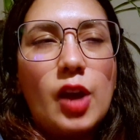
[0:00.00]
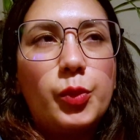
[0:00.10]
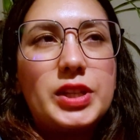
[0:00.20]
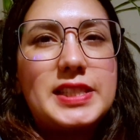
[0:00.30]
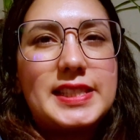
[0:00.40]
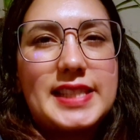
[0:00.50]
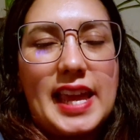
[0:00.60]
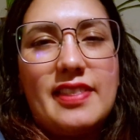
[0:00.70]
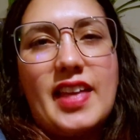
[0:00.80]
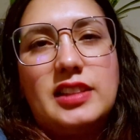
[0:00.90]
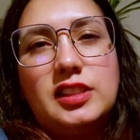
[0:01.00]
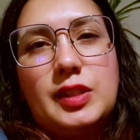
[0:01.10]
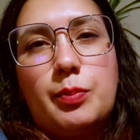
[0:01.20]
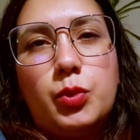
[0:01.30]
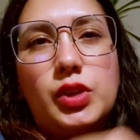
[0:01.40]
I wouldn't say that
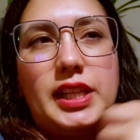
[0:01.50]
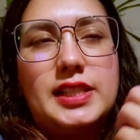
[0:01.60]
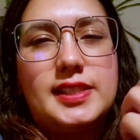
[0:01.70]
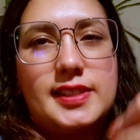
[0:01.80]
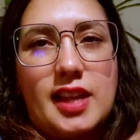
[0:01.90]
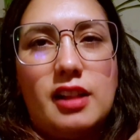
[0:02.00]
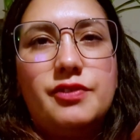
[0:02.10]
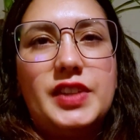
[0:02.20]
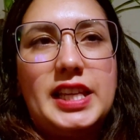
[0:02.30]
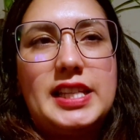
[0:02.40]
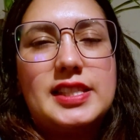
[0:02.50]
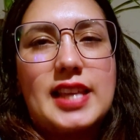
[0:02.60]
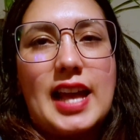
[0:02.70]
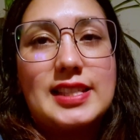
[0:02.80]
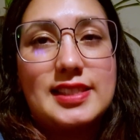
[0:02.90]
the book itself is
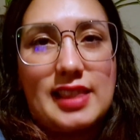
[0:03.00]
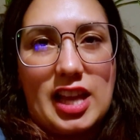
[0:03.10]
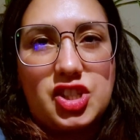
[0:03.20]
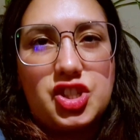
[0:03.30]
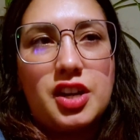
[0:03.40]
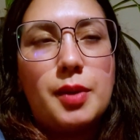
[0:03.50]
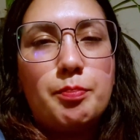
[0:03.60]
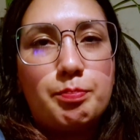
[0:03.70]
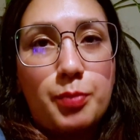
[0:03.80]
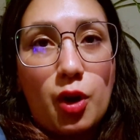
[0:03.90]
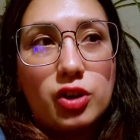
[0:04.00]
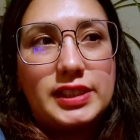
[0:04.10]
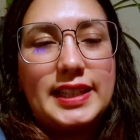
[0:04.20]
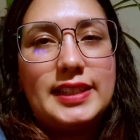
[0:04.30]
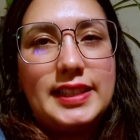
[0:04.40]
a slasher, but
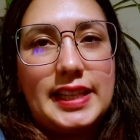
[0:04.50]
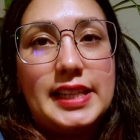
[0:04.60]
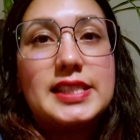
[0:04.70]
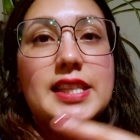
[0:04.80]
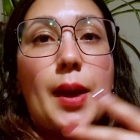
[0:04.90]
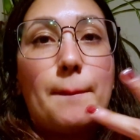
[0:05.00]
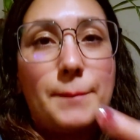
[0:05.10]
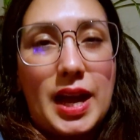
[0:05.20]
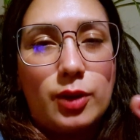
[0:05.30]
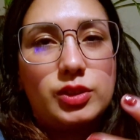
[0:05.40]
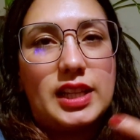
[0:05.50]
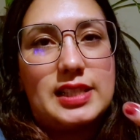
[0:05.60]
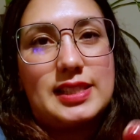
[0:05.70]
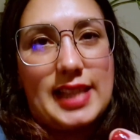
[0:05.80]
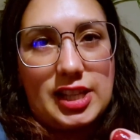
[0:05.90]
it is about a
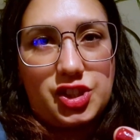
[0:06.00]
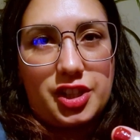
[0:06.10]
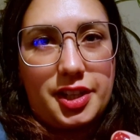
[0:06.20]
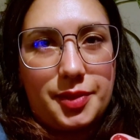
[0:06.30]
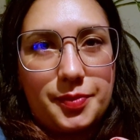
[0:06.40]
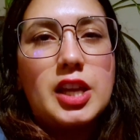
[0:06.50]
slasher.